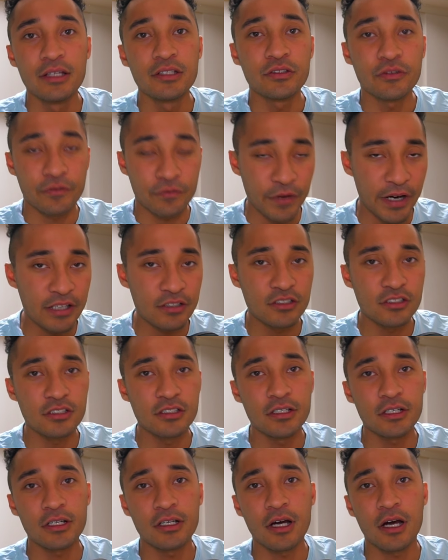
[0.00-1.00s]
to Francis
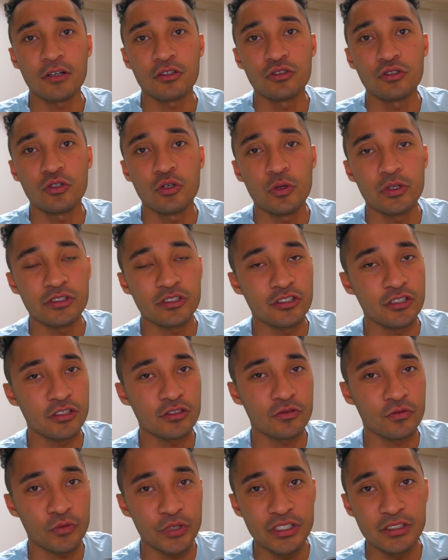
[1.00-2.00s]
Ngannou, who has
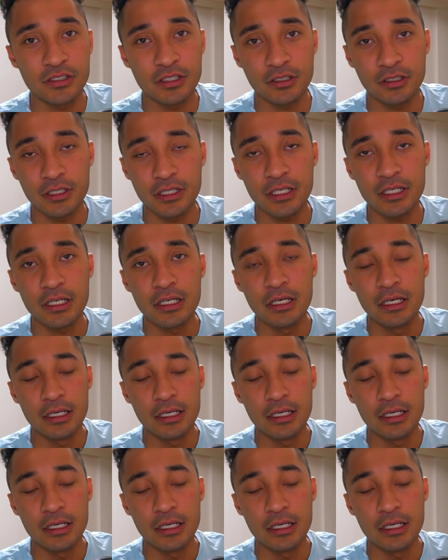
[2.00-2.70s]
just recently